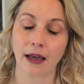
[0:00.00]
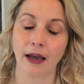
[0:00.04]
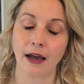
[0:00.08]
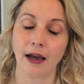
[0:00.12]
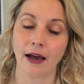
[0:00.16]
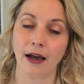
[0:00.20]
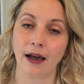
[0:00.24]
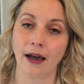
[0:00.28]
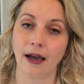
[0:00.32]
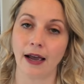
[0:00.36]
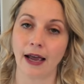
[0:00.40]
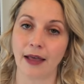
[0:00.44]

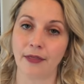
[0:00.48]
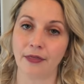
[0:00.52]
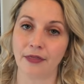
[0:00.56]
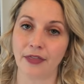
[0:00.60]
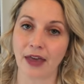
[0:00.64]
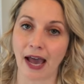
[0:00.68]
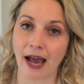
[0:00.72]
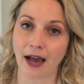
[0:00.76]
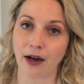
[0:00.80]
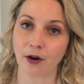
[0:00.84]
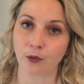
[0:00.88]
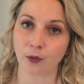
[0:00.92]
uh, and
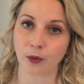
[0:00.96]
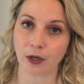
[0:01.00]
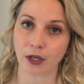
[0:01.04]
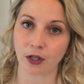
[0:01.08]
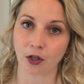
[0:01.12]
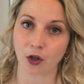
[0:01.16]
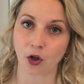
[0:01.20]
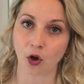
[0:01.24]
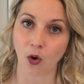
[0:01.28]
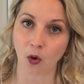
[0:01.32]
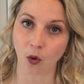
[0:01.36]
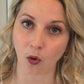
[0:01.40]
that
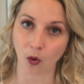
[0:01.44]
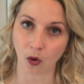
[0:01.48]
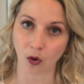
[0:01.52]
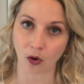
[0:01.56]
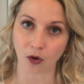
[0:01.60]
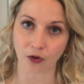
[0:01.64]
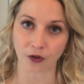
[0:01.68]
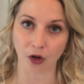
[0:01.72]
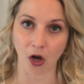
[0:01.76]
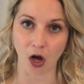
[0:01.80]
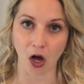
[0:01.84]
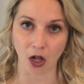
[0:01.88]
will
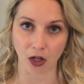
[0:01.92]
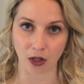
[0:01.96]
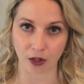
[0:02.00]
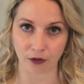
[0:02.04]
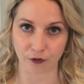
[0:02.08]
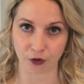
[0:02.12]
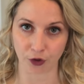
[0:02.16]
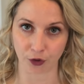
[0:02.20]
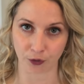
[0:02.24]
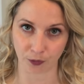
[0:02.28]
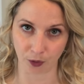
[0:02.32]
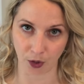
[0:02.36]
hold all
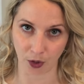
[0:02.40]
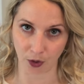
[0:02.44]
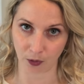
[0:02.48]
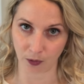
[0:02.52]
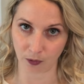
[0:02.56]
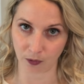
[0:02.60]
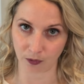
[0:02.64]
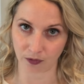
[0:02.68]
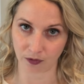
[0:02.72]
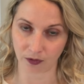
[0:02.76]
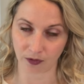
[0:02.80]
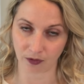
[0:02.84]
of your
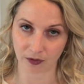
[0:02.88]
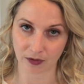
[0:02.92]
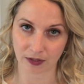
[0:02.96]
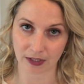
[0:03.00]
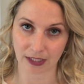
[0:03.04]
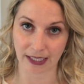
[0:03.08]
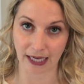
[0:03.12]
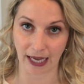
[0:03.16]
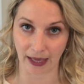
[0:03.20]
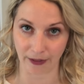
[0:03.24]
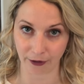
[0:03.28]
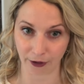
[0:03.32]
rows
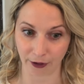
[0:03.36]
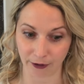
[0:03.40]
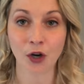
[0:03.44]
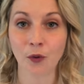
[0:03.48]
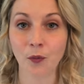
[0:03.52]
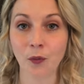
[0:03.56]
together.